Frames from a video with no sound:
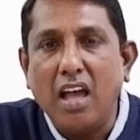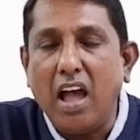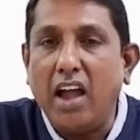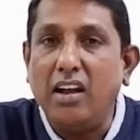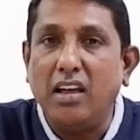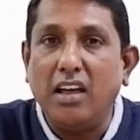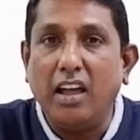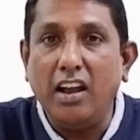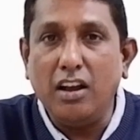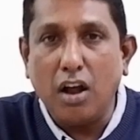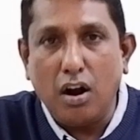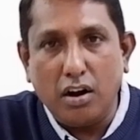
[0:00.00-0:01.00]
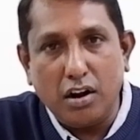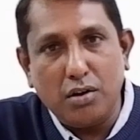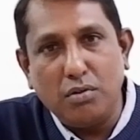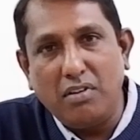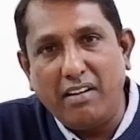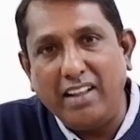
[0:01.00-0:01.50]
And in order
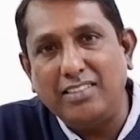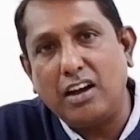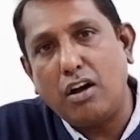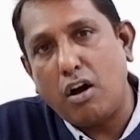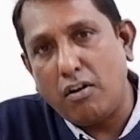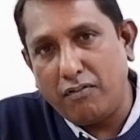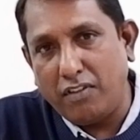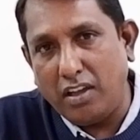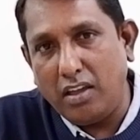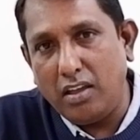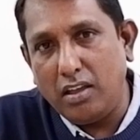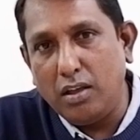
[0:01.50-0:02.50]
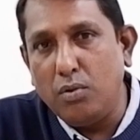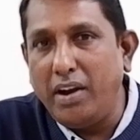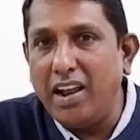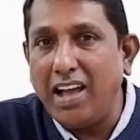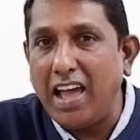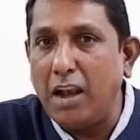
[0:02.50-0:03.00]
to drink the coffee, you
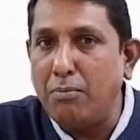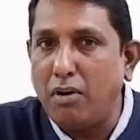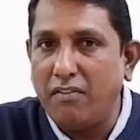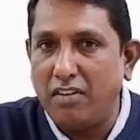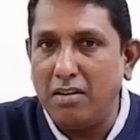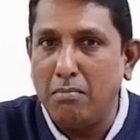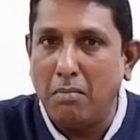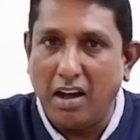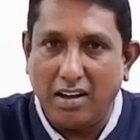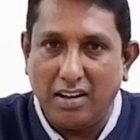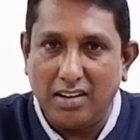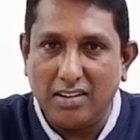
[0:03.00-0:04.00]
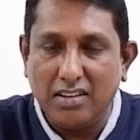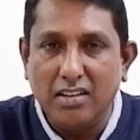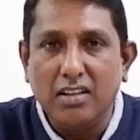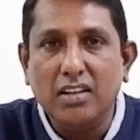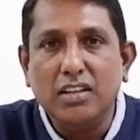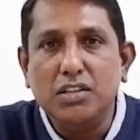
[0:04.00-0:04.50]
need a help of a mug.
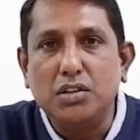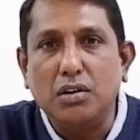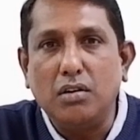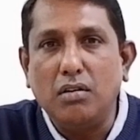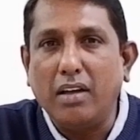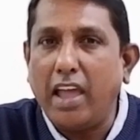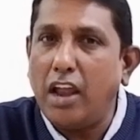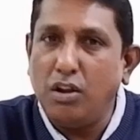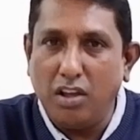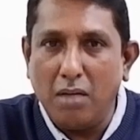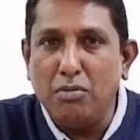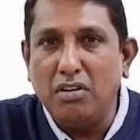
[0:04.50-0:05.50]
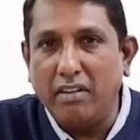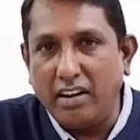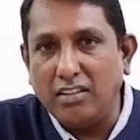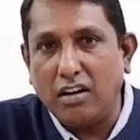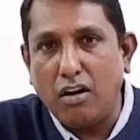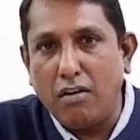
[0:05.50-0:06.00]
So can you be able to
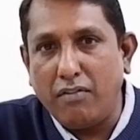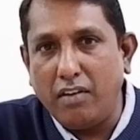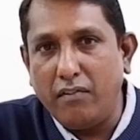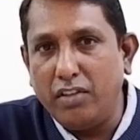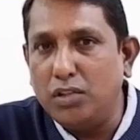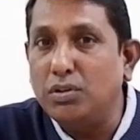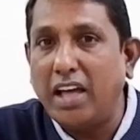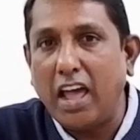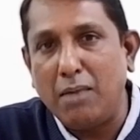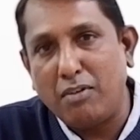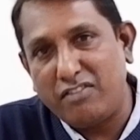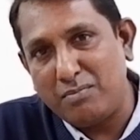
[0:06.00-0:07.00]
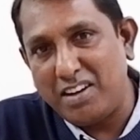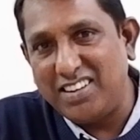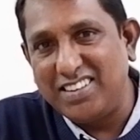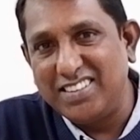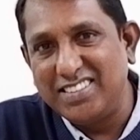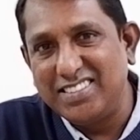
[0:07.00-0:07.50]
drink the coffee without the help of a mug?